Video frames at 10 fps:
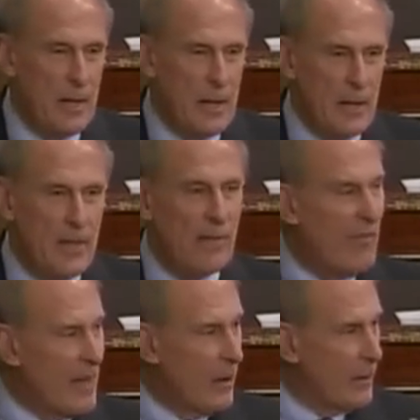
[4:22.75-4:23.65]
They
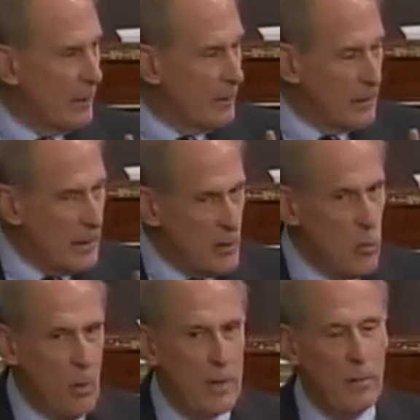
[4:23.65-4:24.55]
failed, each
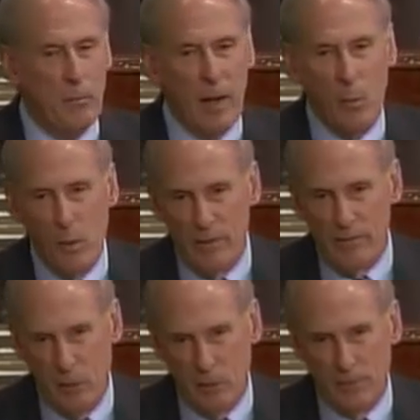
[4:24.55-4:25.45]
one by one
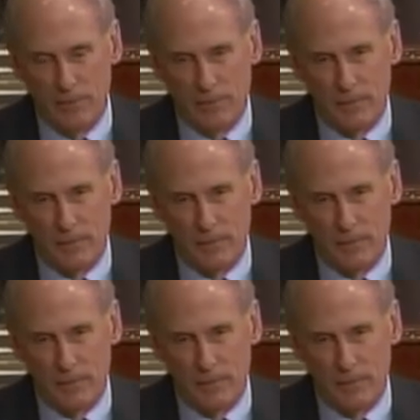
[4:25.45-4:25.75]
vote.